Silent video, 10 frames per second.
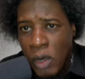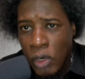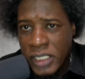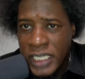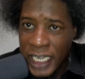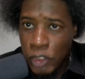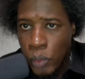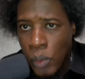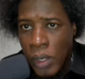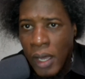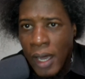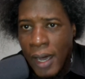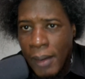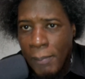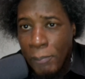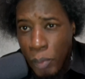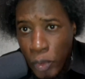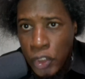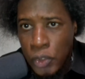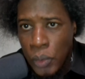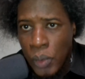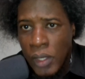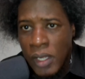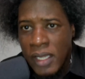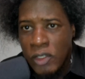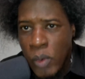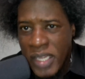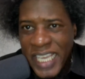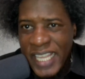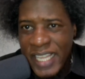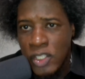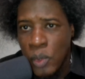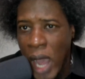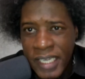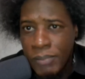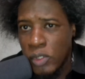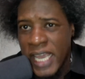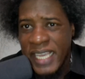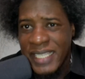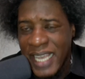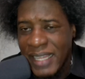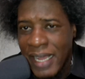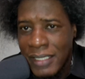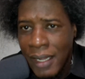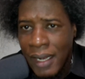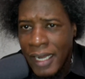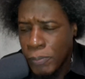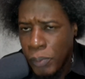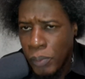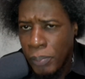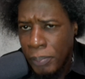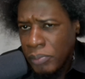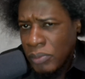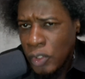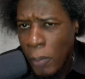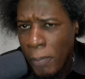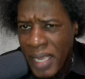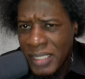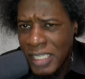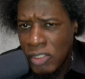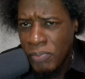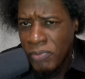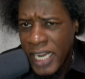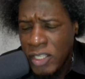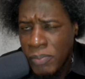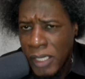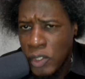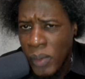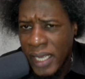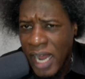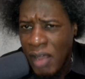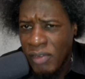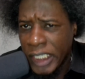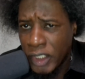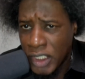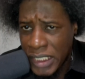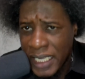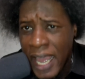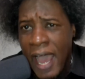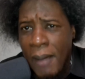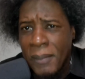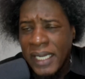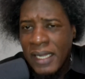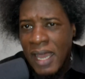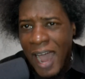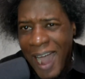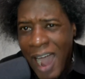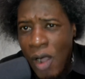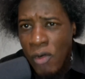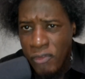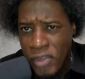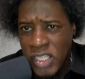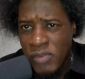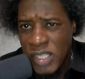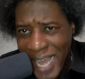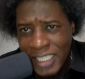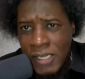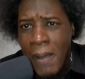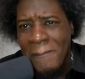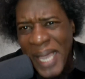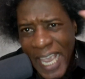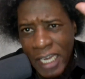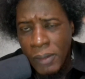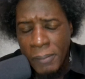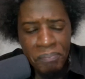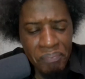or trying to push towards Kenyans. You heard him today. He said that let's pass this finance bill so we can have electricity. I mean, how offensive is that? But anyway,